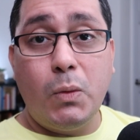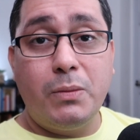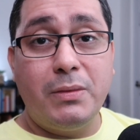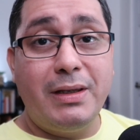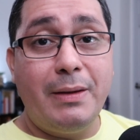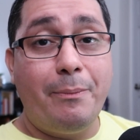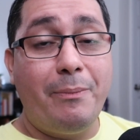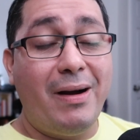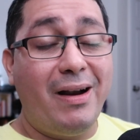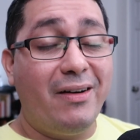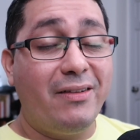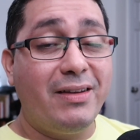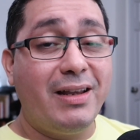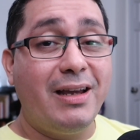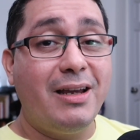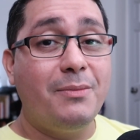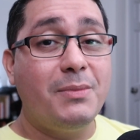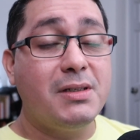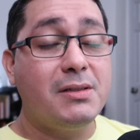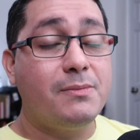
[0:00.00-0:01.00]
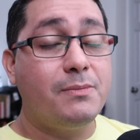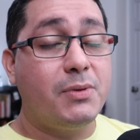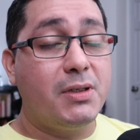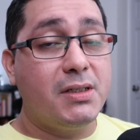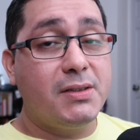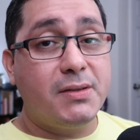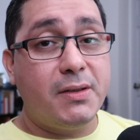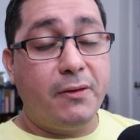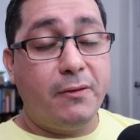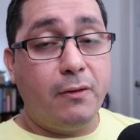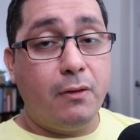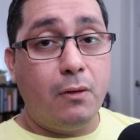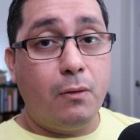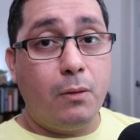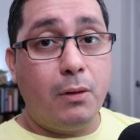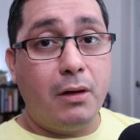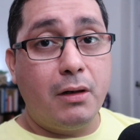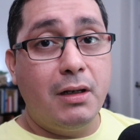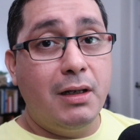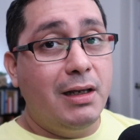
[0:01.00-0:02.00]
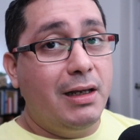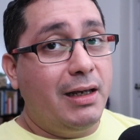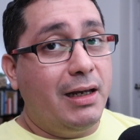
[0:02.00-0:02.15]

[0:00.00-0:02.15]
The paradigm is pretty straightforward